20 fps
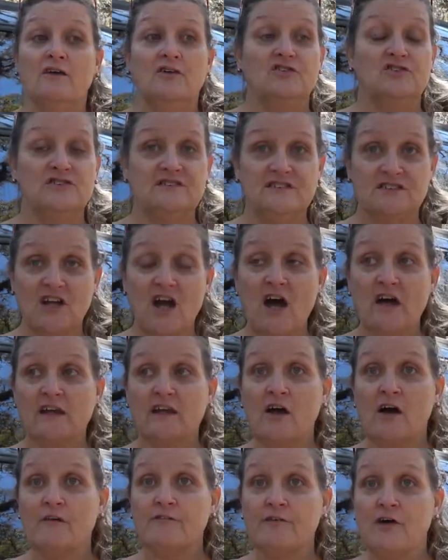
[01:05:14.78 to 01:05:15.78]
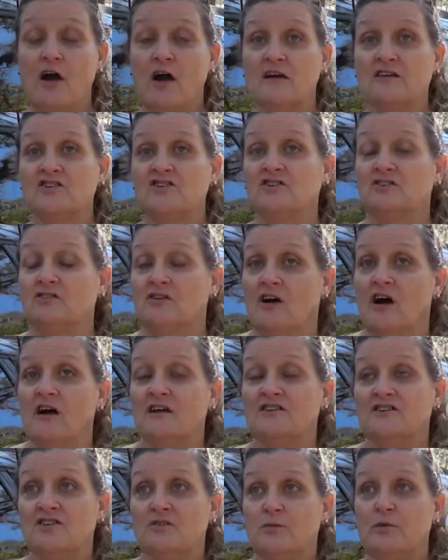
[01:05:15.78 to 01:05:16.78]
She's cutting off her oxygen. Her
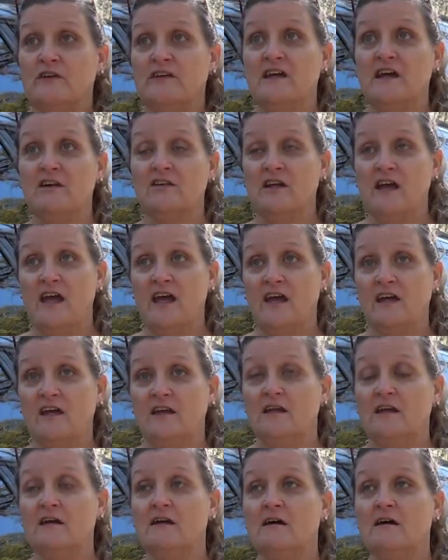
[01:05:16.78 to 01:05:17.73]
oxygen went down to eighty.